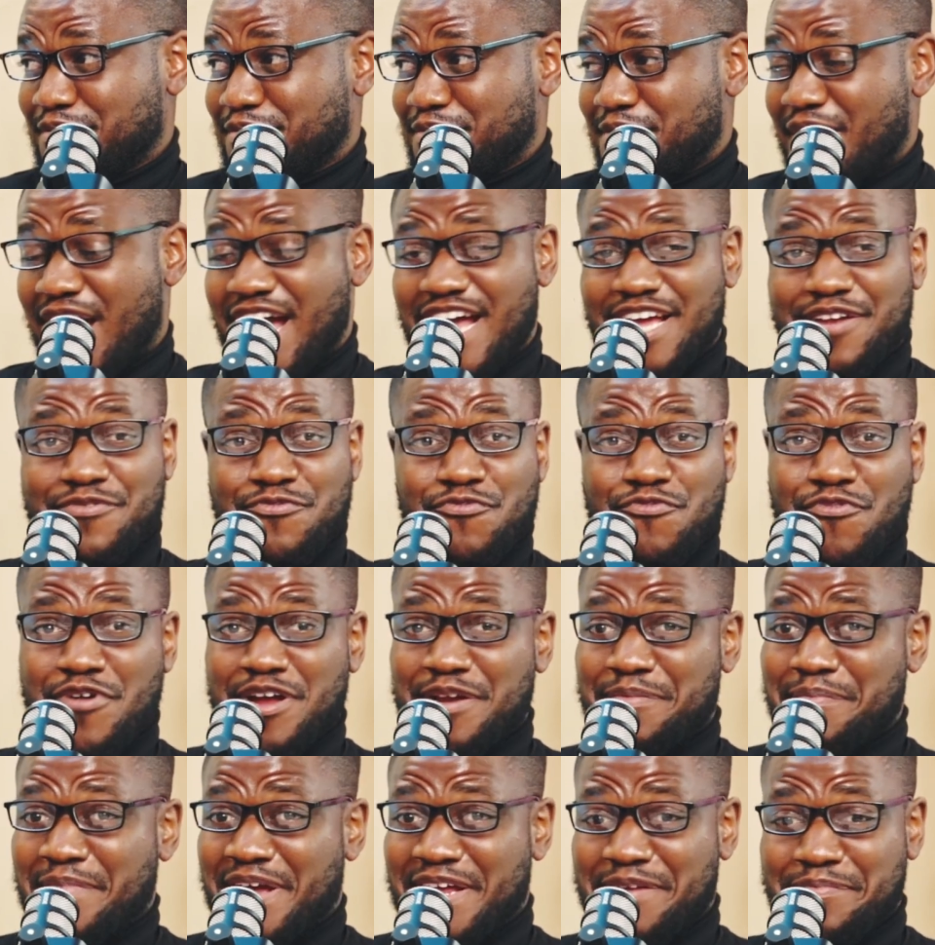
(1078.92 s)
I had
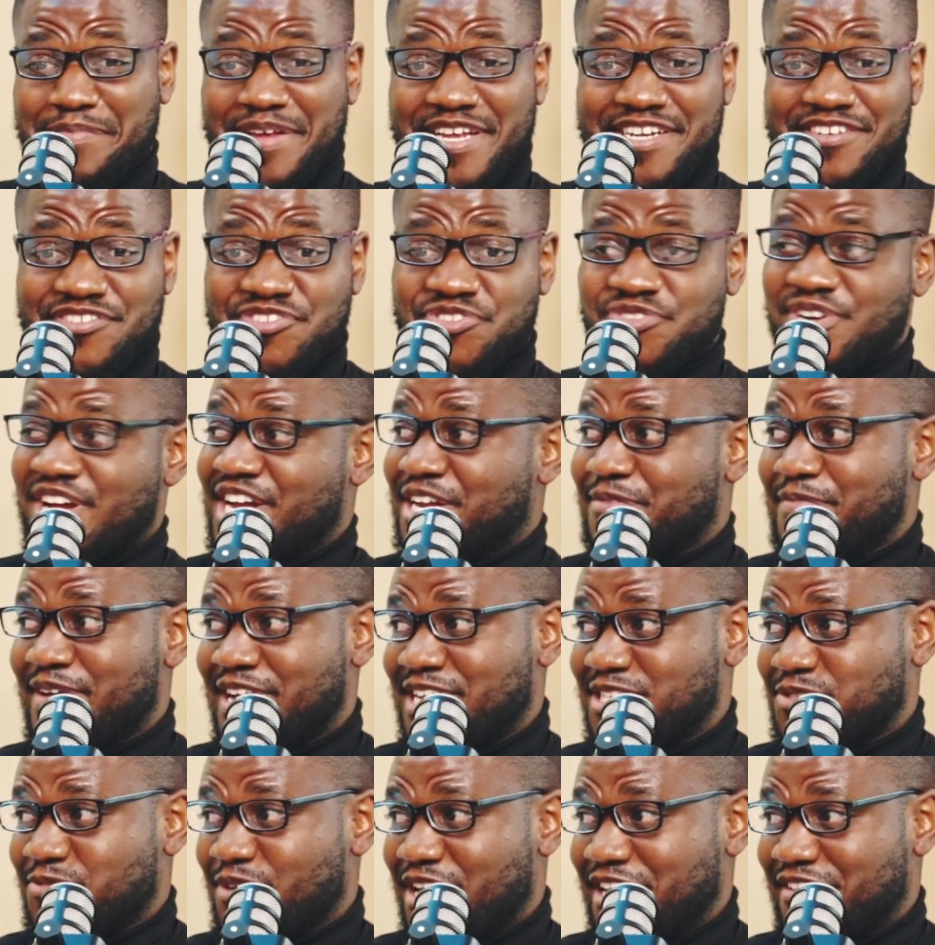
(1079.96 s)
one man being dragged by
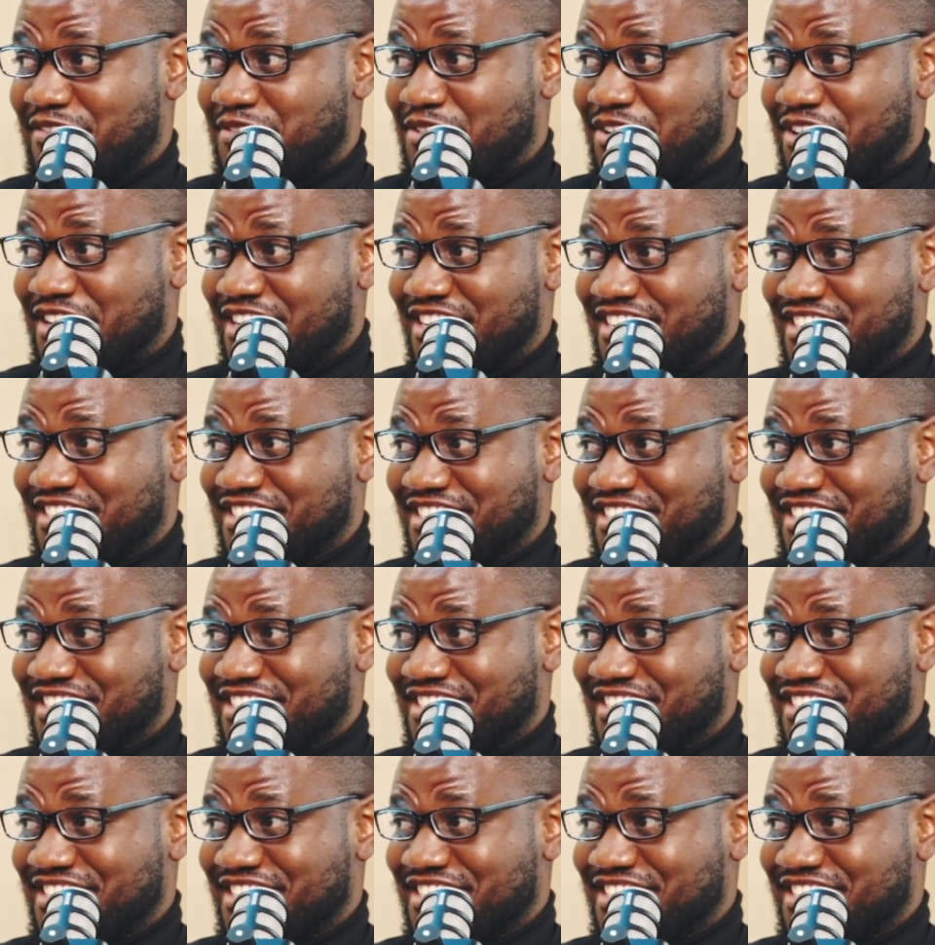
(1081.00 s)
his wife, like